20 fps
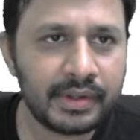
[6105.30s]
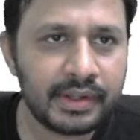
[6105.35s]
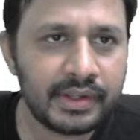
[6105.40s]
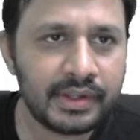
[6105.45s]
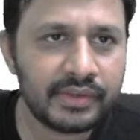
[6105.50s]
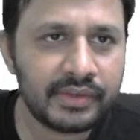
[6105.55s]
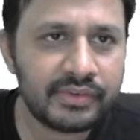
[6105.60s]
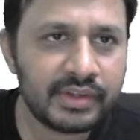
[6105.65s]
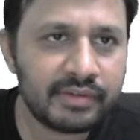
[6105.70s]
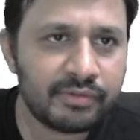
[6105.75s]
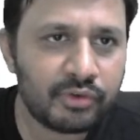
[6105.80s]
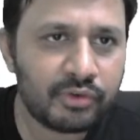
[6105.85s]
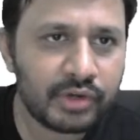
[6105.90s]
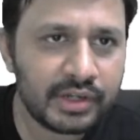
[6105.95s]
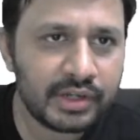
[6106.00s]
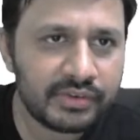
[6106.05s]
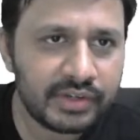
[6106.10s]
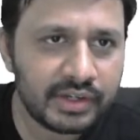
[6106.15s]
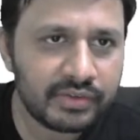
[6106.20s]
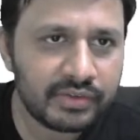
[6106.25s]
See, in Fourier
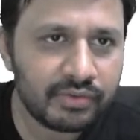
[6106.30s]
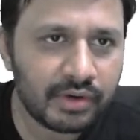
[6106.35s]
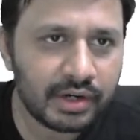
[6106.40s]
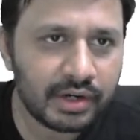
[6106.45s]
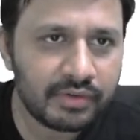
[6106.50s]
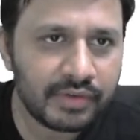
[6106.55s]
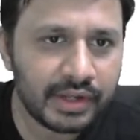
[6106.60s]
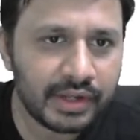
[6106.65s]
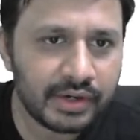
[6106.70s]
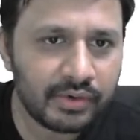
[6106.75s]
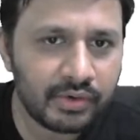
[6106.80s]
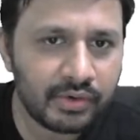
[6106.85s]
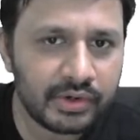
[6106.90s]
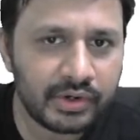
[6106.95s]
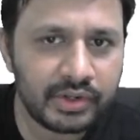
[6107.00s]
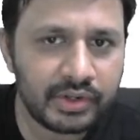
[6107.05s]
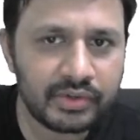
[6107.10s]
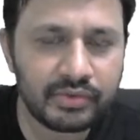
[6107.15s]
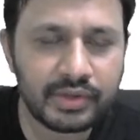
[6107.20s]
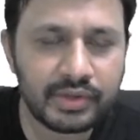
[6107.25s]
series, what we are going to do
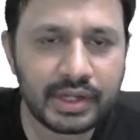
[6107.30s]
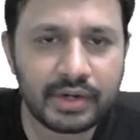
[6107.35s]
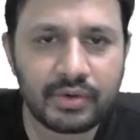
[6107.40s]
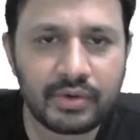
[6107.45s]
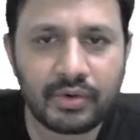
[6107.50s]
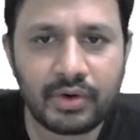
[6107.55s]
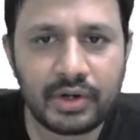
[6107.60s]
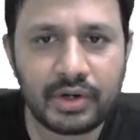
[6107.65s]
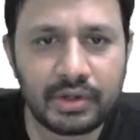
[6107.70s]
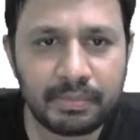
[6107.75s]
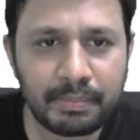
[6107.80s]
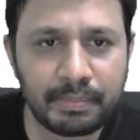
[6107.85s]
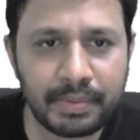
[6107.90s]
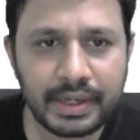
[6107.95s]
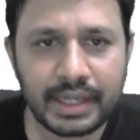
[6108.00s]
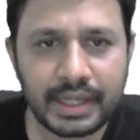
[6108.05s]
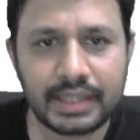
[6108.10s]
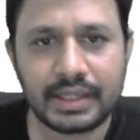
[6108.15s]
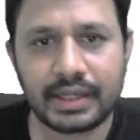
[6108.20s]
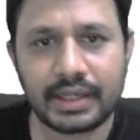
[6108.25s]
is we are going to
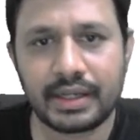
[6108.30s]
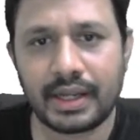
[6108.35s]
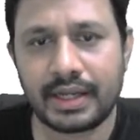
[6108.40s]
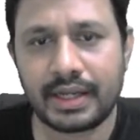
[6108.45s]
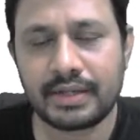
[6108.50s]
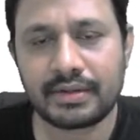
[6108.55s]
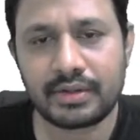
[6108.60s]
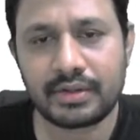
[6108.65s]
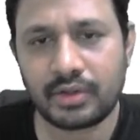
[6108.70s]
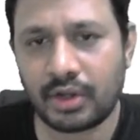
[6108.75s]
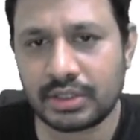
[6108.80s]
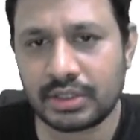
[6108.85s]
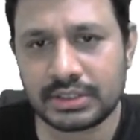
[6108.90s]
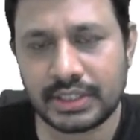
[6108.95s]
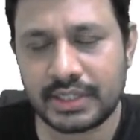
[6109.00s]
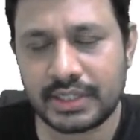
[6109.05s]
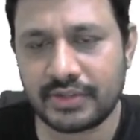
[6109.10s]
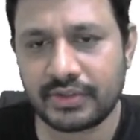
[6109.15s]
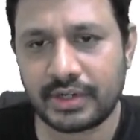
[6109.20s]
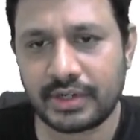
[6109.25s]
break the
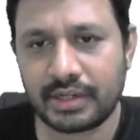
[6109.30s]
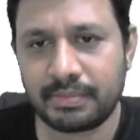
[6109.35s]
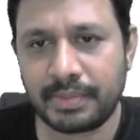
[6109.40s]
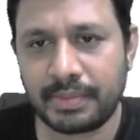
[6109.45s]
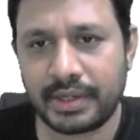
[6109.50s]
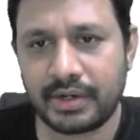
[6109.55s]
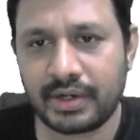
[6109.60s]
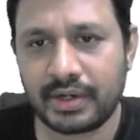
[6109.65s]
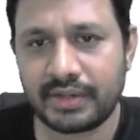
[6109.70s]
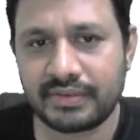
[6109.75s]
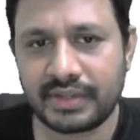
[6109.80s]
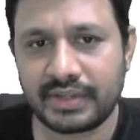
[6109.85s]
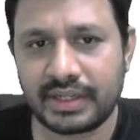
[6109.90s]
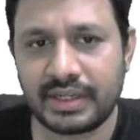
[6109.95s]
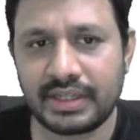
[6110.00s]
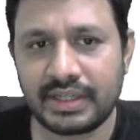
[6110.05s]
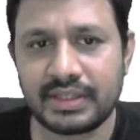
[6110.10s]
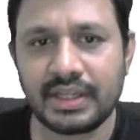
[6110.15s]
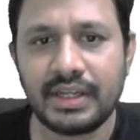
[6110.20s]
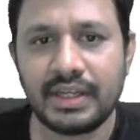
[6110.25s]
non-sinusoidal periodic
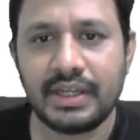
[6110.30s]
signals